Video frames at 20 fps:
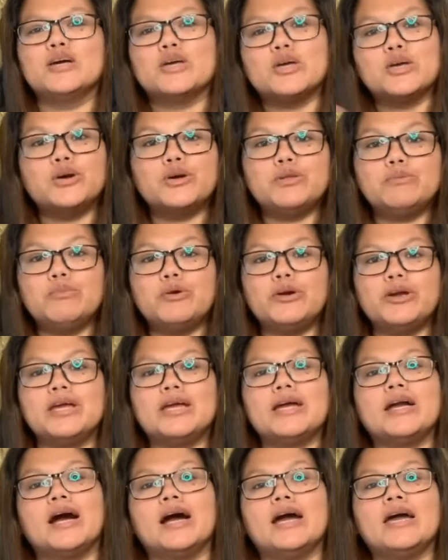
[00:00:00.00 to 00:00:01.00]
Good
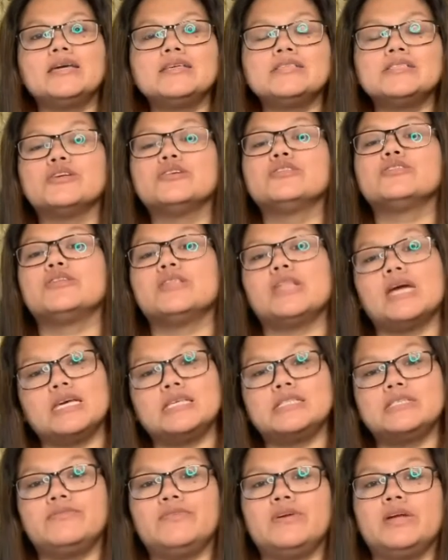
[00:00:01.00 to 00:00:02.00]
morning, guys. On
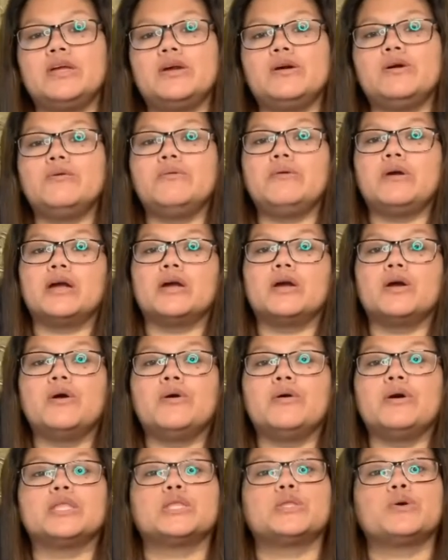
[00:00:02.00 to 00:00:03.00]
today's video, we are
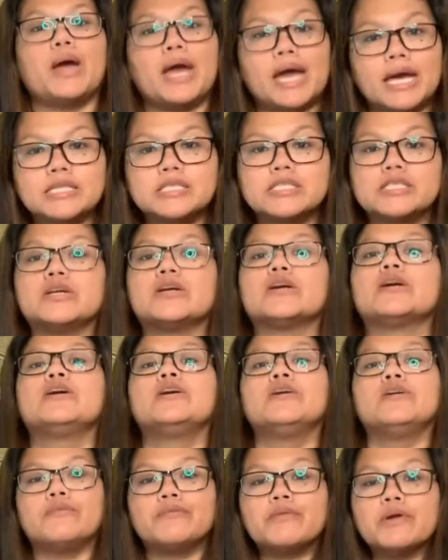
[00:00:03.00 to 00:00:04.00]
going to answer
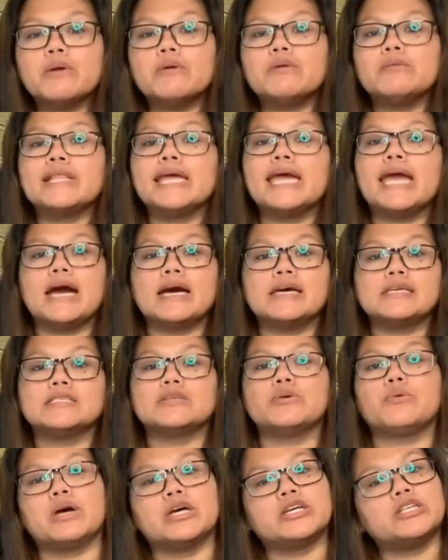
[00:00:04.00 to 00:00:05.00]
frequently
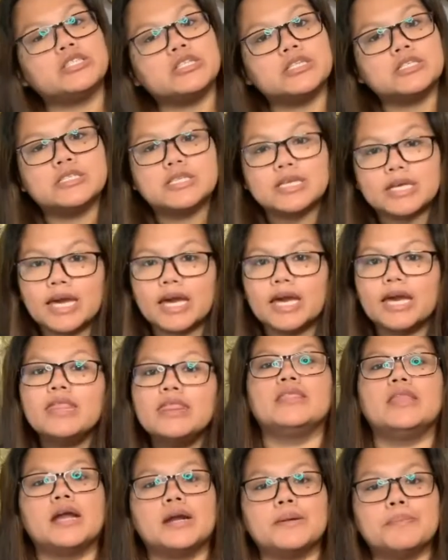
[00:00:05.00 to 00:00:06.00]
asked questions
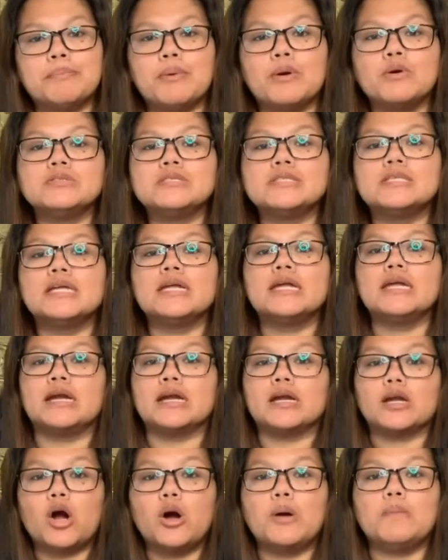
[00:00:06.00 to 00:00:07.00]
again that are posted in
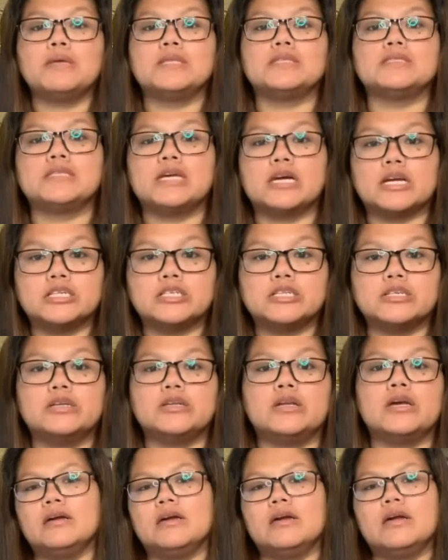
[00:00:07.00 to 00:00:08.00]
our comment
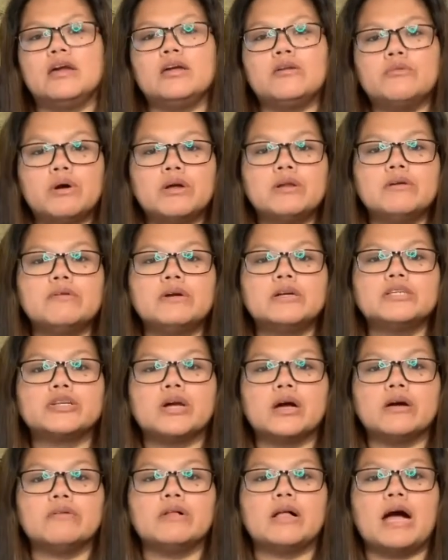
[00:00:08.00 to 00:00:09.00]
section in one of our
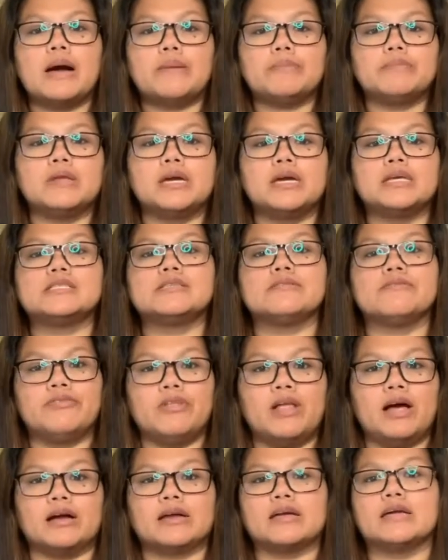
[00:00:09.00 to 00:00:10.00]
travel updates
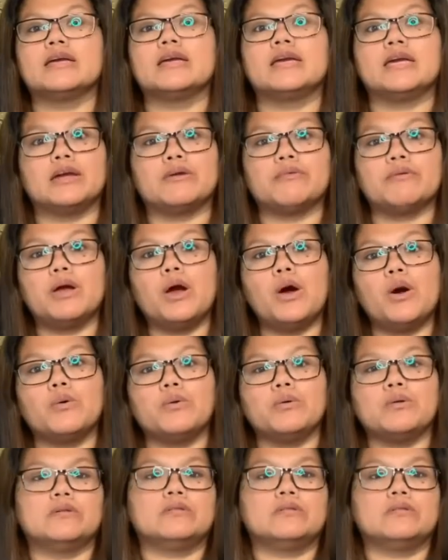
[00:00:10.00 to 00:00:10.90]
vlog. Here we go.